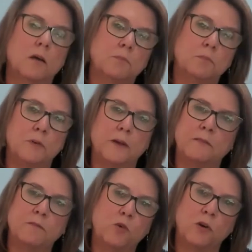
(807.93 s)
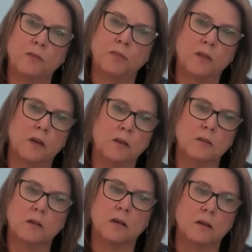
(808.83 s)
bring forth
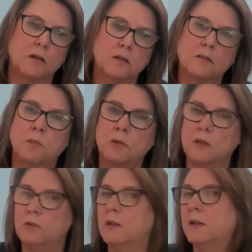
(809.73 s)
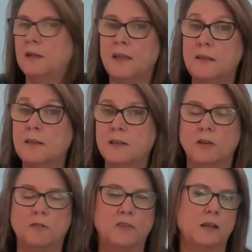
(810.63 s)
somebody who needed healing in their
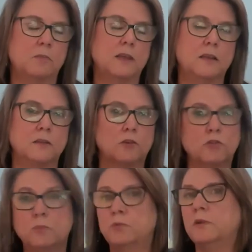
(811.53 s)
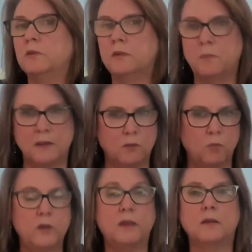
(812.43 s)
family, and the group would spend a
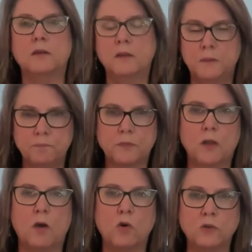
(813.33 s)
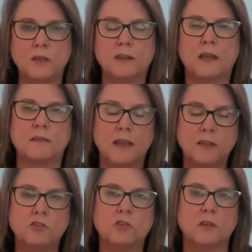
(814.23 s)
week holding that
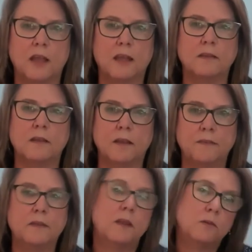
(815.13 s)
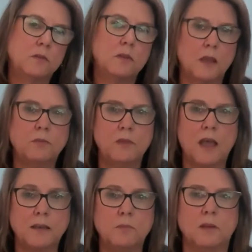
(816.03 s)
intention, and then they
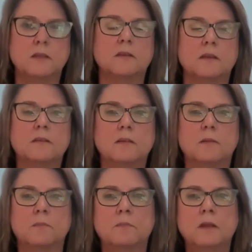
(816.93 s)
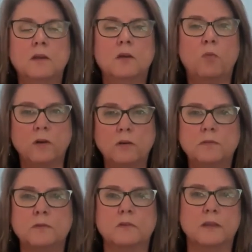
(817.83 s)
documented some
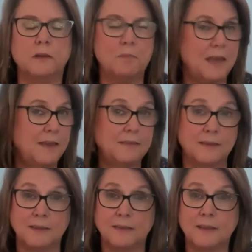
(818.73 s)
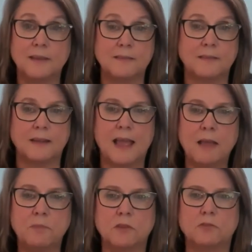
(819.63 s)
wonderful and amazing things that
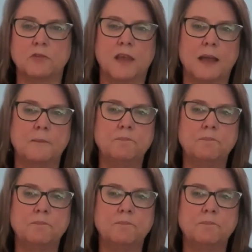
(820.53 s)
happened through that.